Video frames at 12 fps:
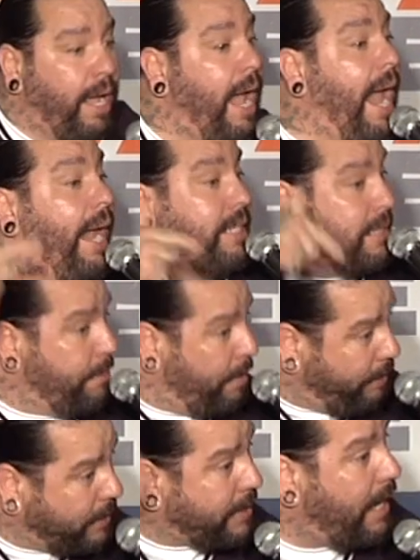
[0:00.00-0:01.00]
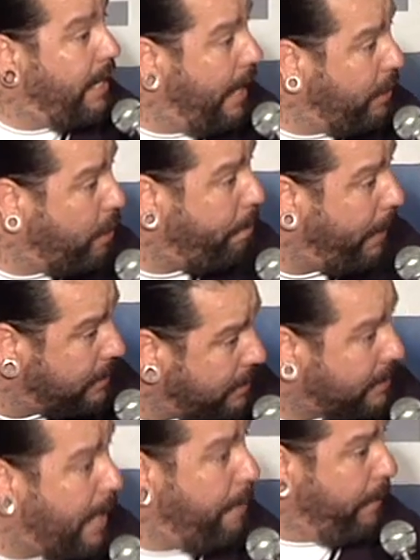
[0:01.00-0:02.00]
Hey, some of us got annual
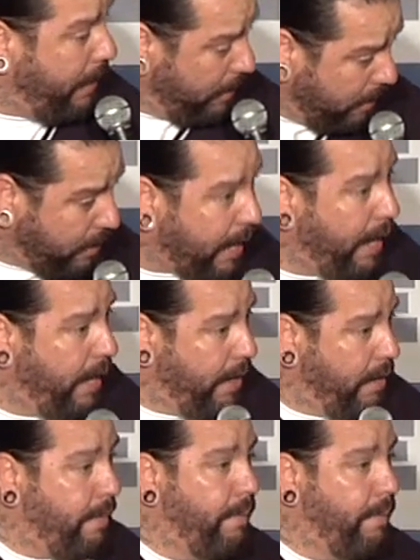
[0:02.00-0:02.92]
passes también, okay?